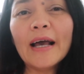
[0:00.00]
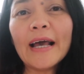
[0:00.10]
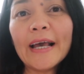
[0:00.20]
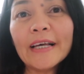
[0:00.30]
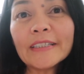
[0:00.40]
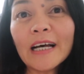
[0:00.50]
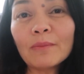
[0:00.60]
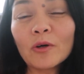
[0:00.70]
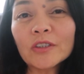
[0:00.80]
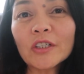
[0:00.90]
And
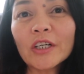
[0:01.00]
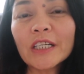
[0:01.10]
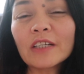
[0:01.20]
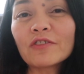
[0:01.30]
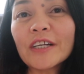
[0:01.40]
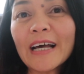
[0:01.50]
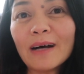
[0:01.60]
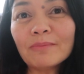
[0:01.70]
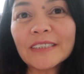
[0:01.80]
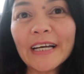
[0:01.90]
I'm also going to give you an
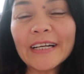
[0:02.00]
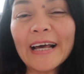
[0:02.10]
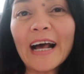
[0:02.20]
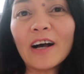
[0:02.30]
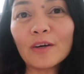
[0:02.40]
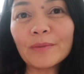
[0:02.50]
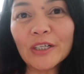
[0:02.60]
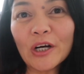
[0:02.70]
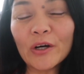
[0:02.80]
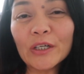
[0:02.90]
update on how I've
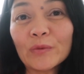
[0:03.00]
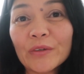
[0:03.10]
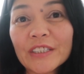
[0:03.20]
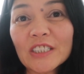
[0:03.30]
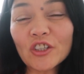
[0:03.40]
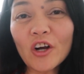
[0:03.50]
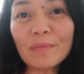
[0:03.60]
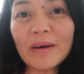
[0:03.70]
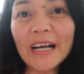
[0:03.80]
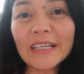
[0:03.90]
been going with the
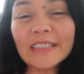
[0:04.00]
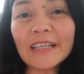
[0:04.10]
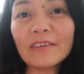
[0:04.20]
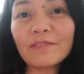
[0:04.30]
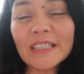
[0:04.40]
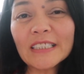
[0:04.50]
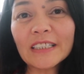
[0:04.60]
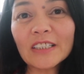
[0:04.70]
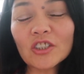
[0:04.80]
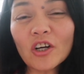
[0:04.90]
stock market and investing
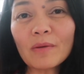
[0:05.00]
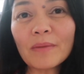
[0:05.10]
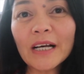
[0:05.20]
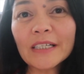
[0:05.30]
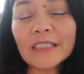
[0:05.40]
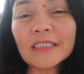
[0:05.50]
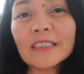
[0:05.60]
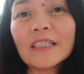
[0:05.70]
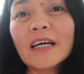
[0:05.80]
in the stock market